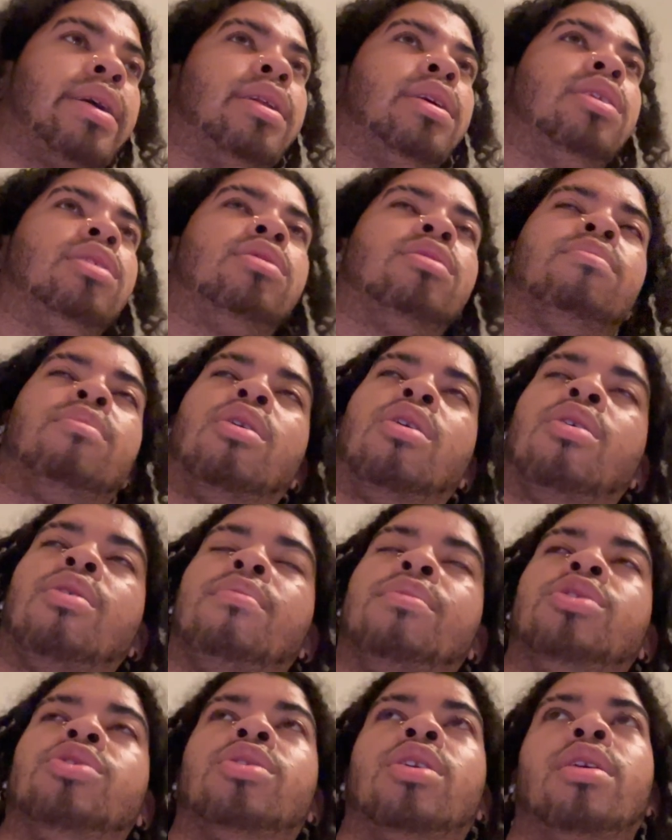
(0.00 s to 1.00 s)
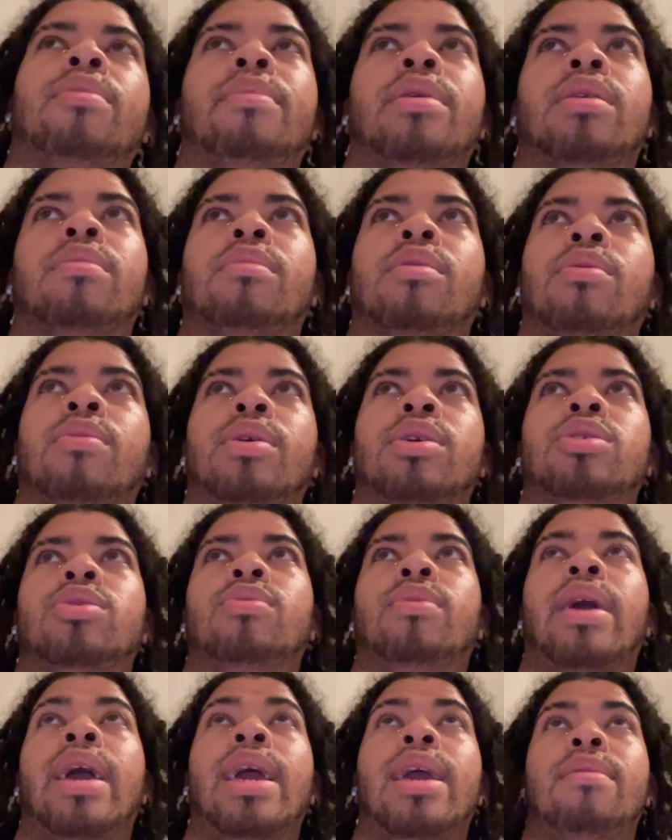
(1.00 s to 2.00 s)
And then tomorrow I'm gonna try and make my way
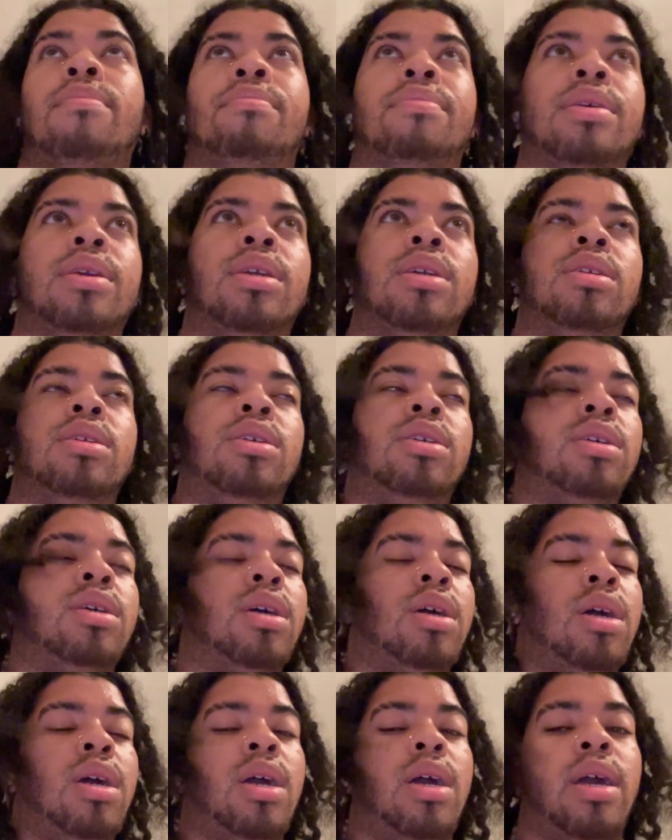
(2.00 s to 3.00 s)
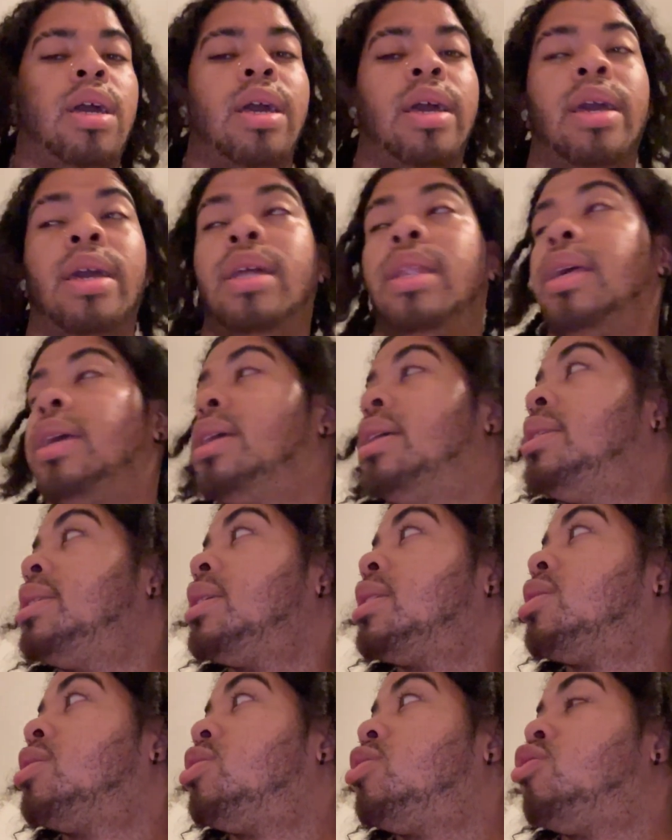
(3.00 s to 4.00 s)
to a beach. It is
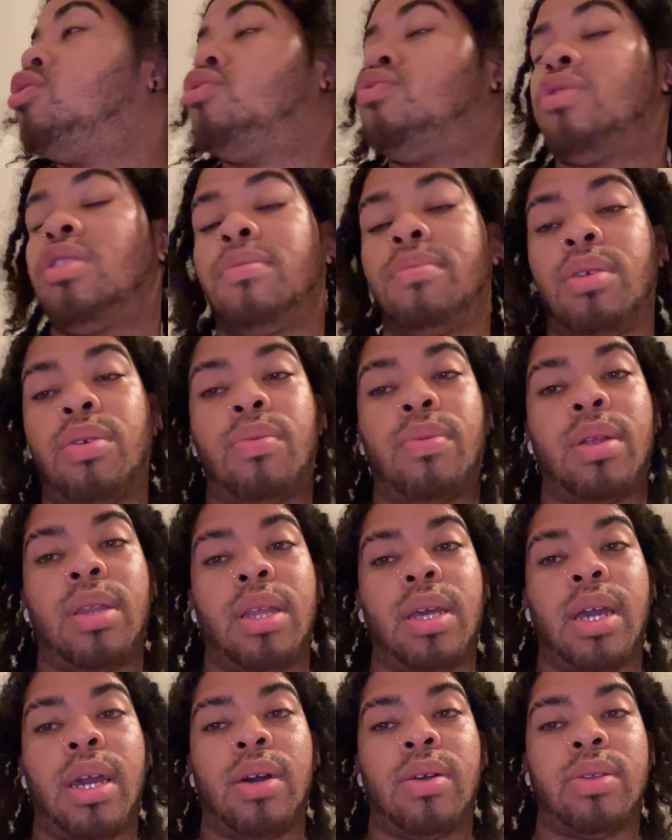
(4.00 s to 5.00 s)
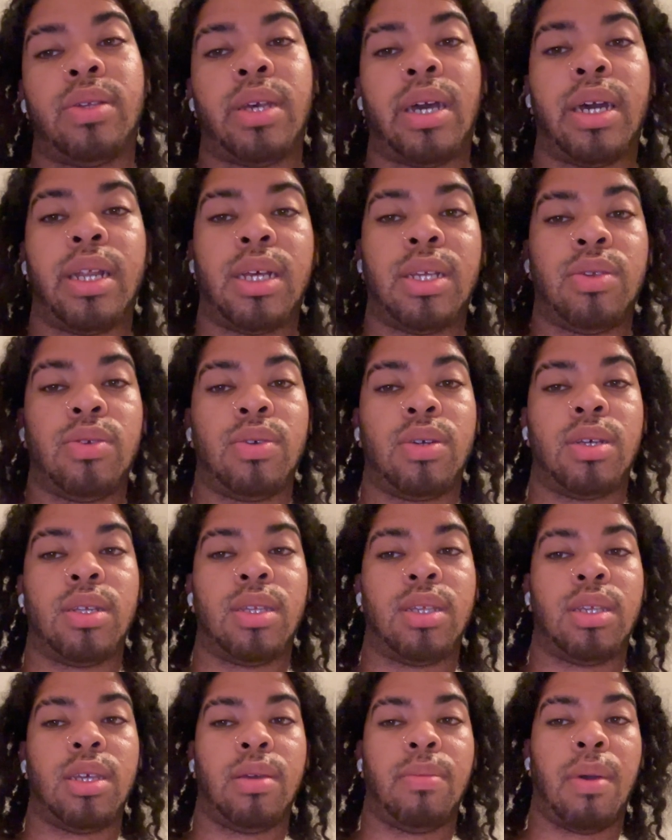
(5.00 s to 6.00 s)
extremely windy outside, as you can
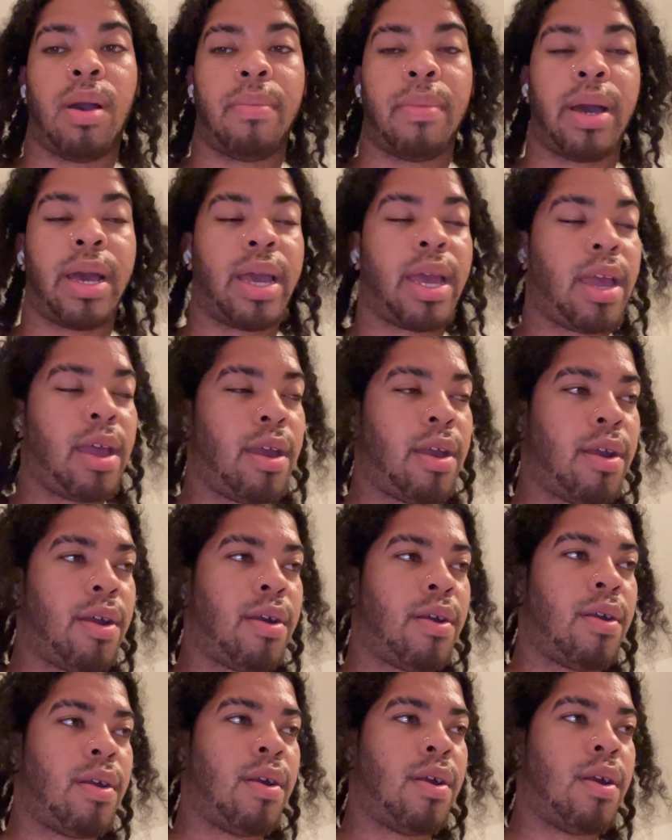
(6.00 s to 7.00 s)
see by my hair.